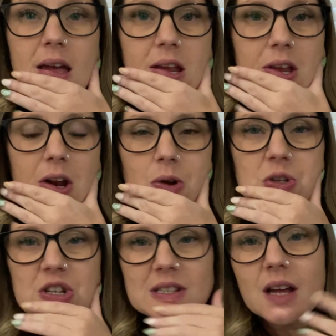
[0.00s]
you know,
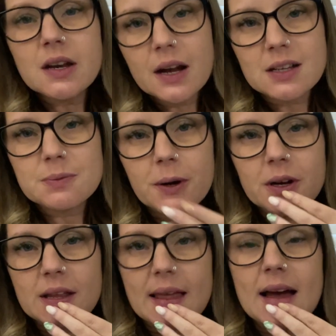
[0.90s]
she's not an
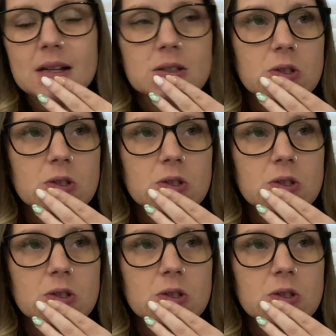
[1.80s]
expert in that.